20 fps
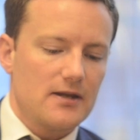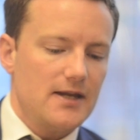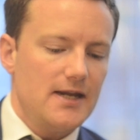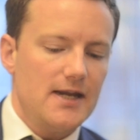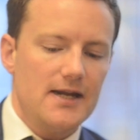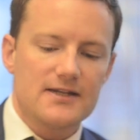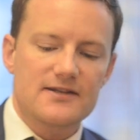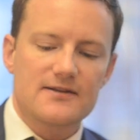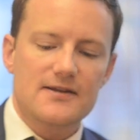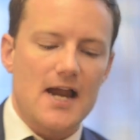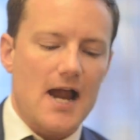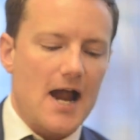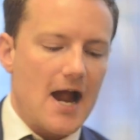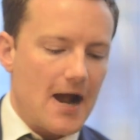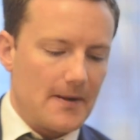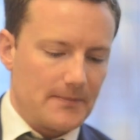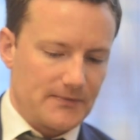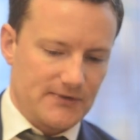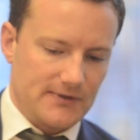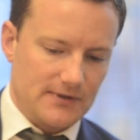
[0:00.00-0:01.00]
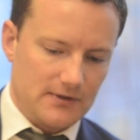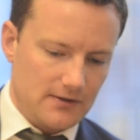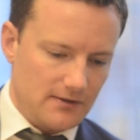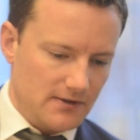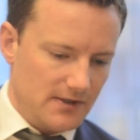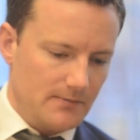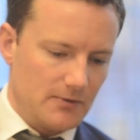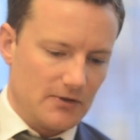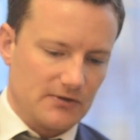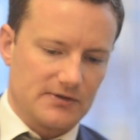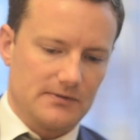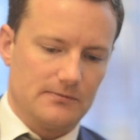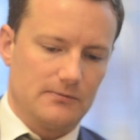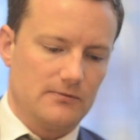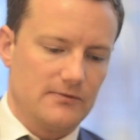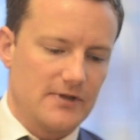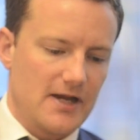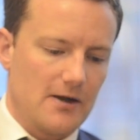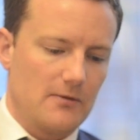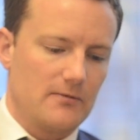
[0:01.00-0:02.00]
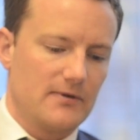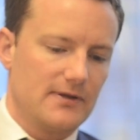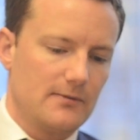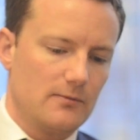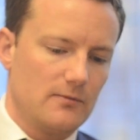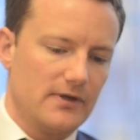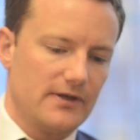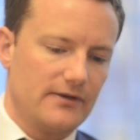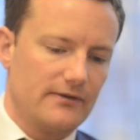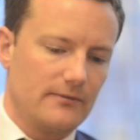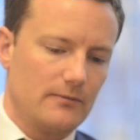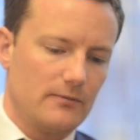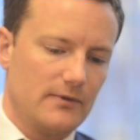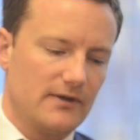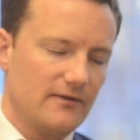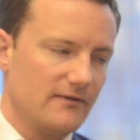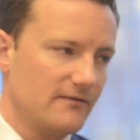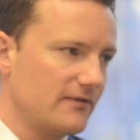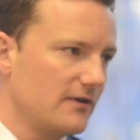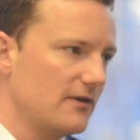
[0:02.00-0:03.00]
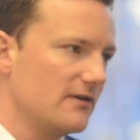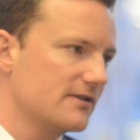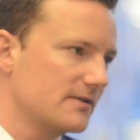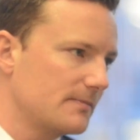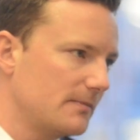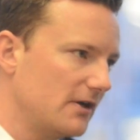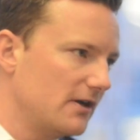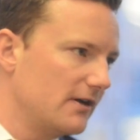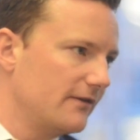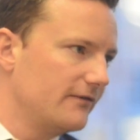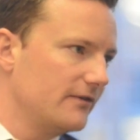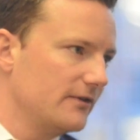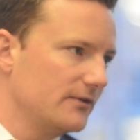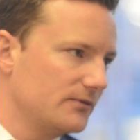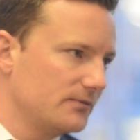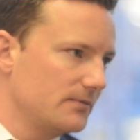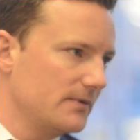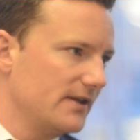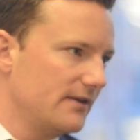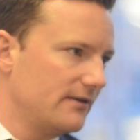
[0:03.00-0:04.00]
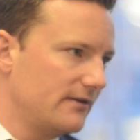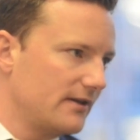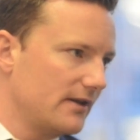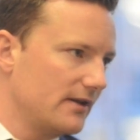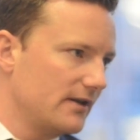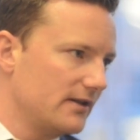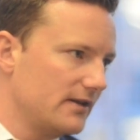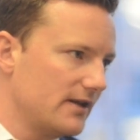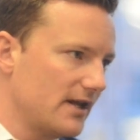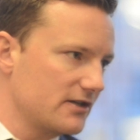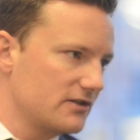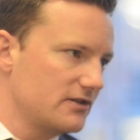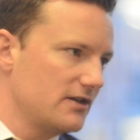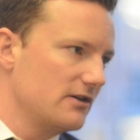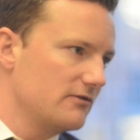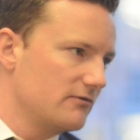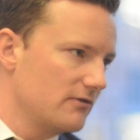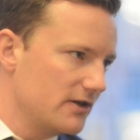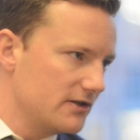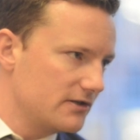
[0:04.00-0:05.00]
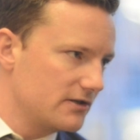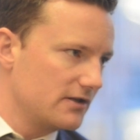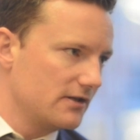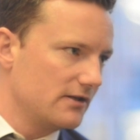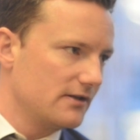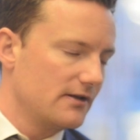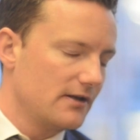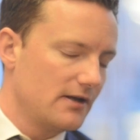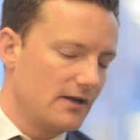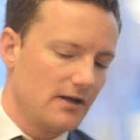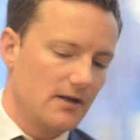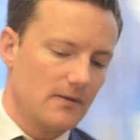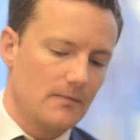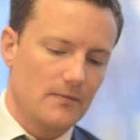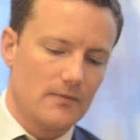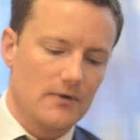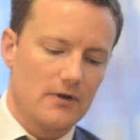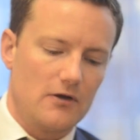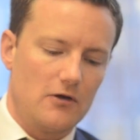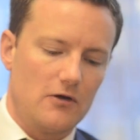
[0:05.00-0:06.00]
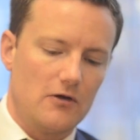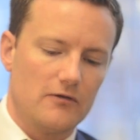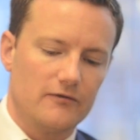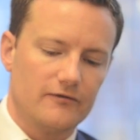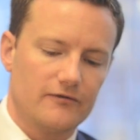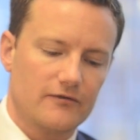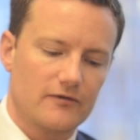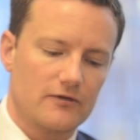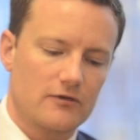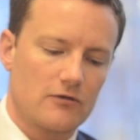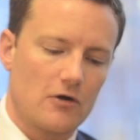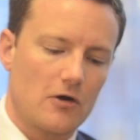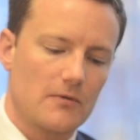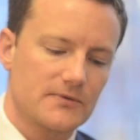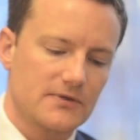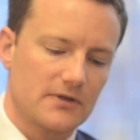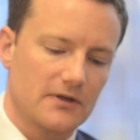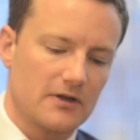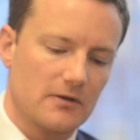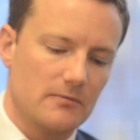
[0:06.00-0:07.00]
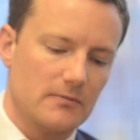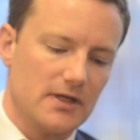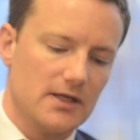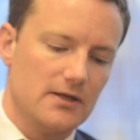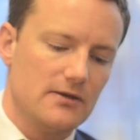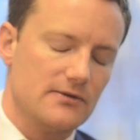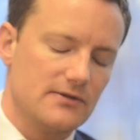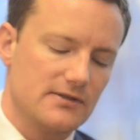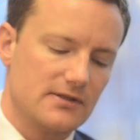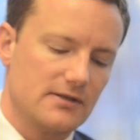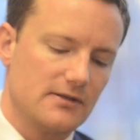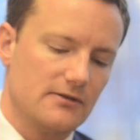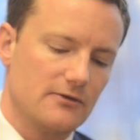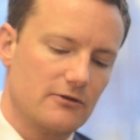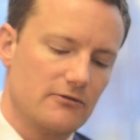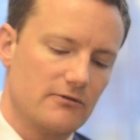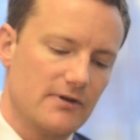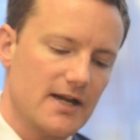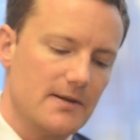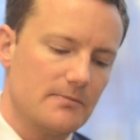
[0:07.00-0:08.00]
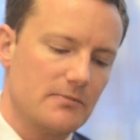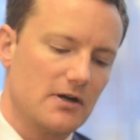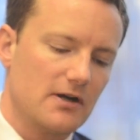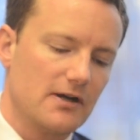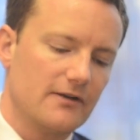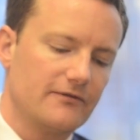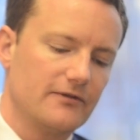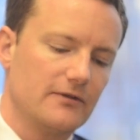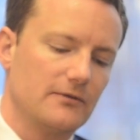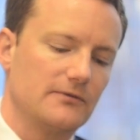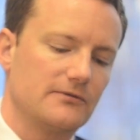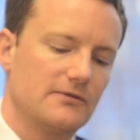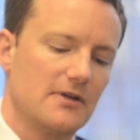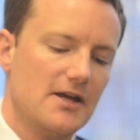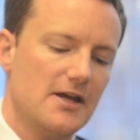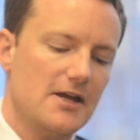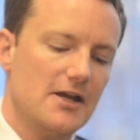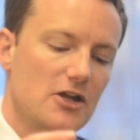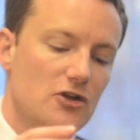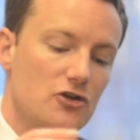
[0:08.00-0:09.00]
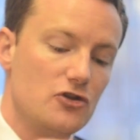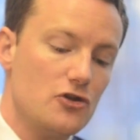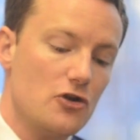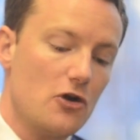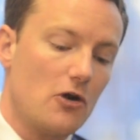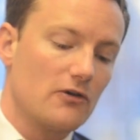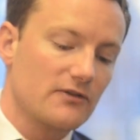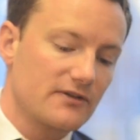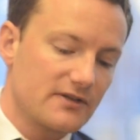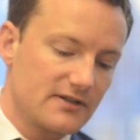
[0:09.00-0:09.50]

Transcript: It's absolutely possible now with advanced biofuels, with the next generation of crops that can be used to create biofuels, not